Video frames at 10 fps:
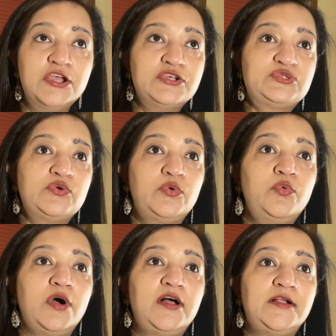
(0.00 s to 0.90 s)
So,
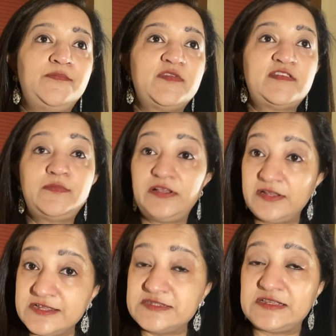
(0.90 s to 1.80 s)

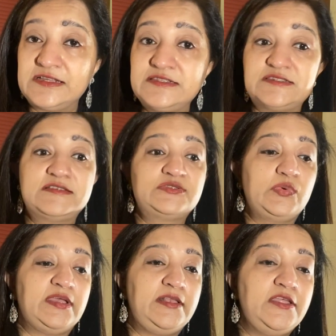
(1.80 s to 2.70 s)
similarly, science as well,